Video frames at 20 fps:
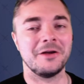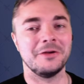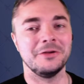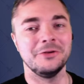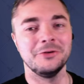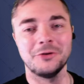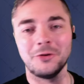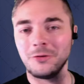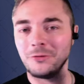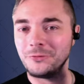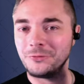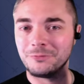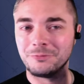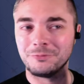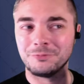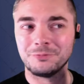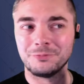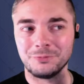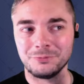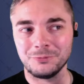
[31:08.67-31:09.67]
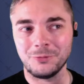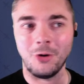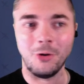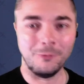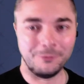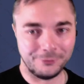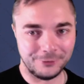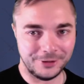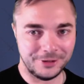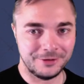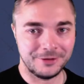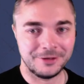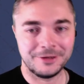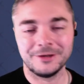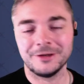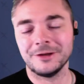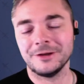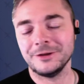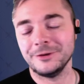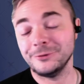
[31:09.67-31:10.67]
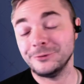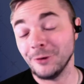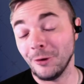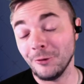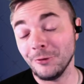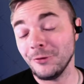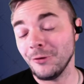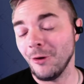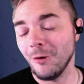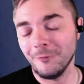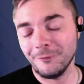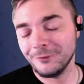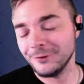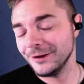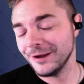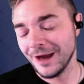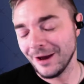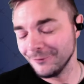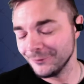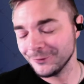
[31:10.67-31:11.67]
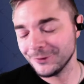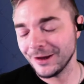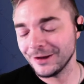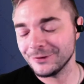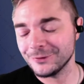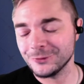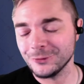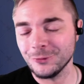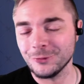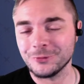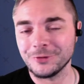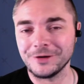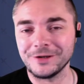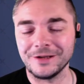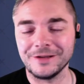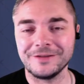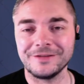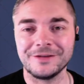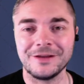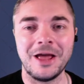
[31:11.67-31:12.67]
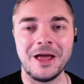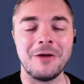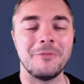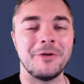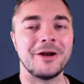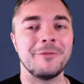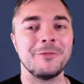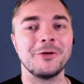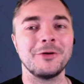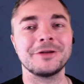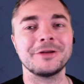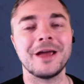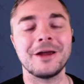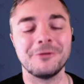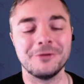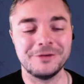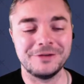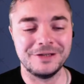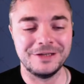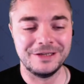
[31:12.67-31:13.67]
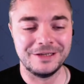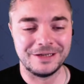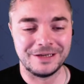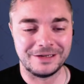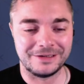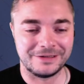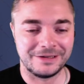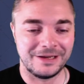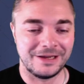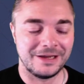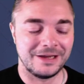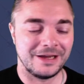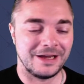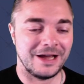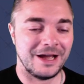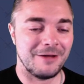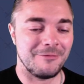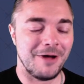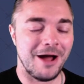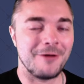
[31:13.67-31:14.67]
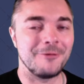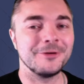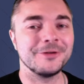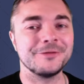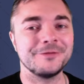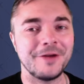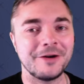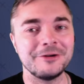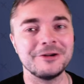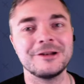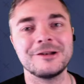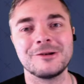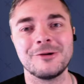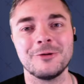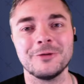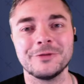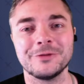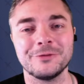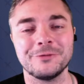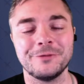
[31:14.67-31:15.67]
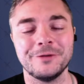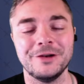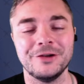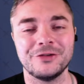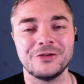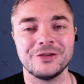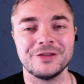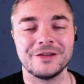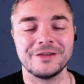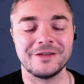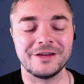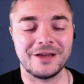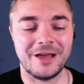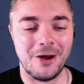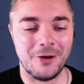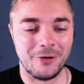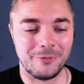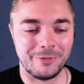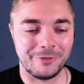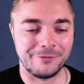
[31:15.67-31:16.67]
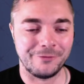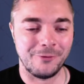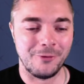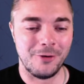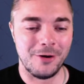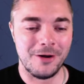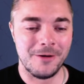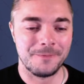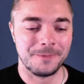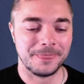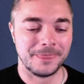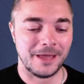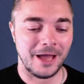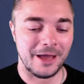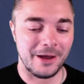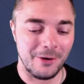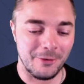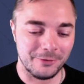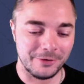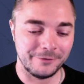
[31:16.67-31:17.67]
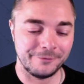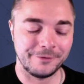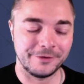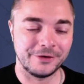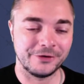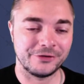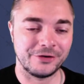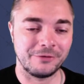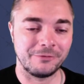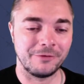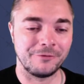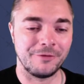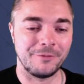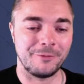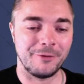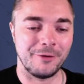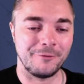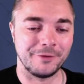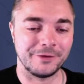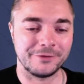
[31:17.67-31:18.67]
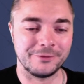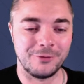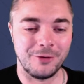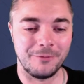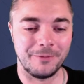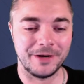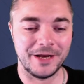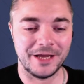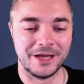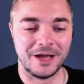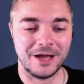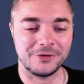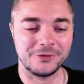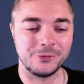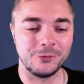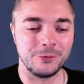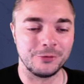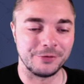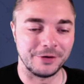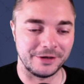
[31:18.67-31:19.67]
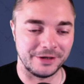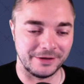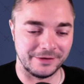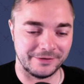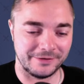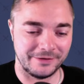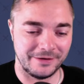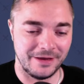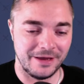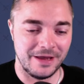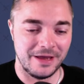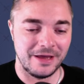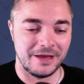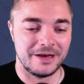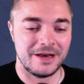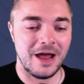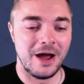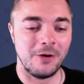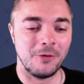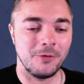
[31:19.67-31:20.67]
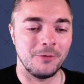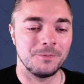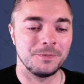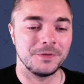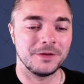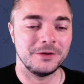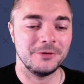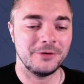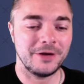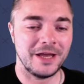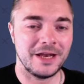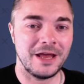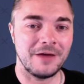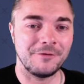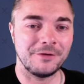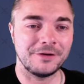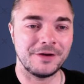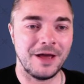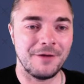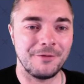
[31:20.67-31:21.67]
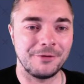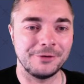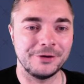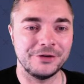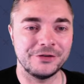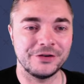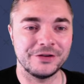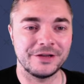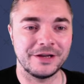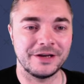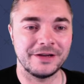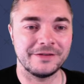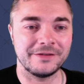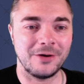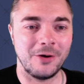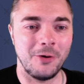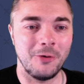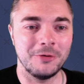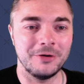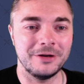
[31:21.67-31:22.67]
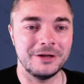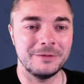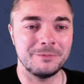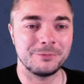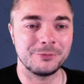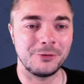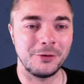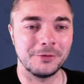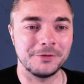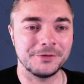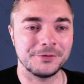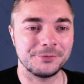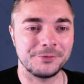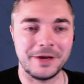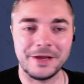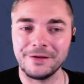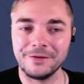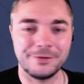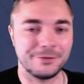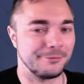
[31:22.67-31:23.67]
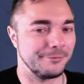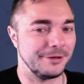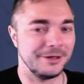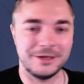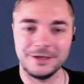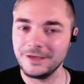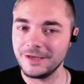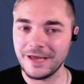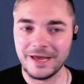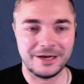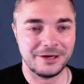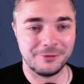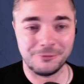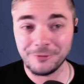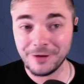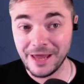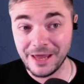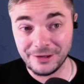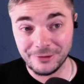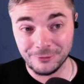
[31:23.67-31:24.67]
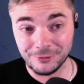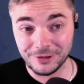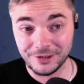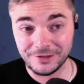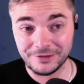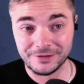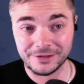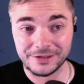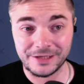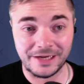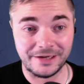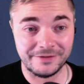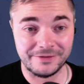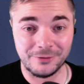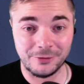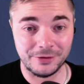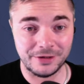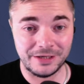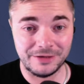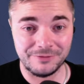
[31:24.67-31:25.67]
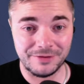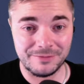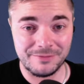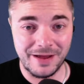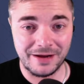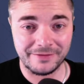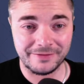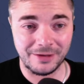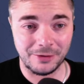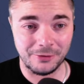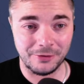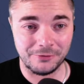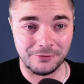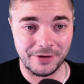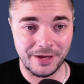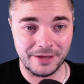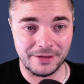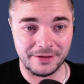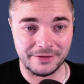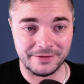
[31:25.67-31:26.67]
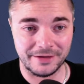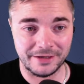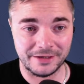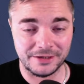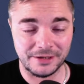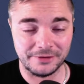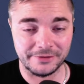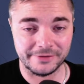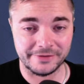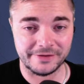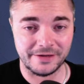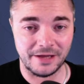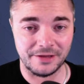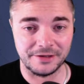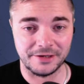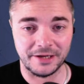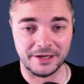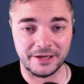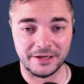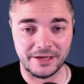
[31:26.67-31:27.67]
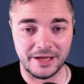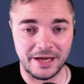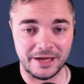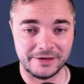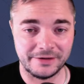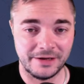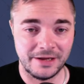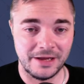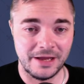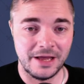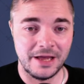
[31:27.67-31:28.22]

You don't hopefully have to get 2 crit hits, but I'm not guaranteeing it. I was very close to finishing this encounter before. I only finished it with a perfect score when I got 2 crit hits. Now, you can have a Tavarinci that is only bronze rank 3 and a rare unit that is not even maxed out at rare. There's like another star that I can add.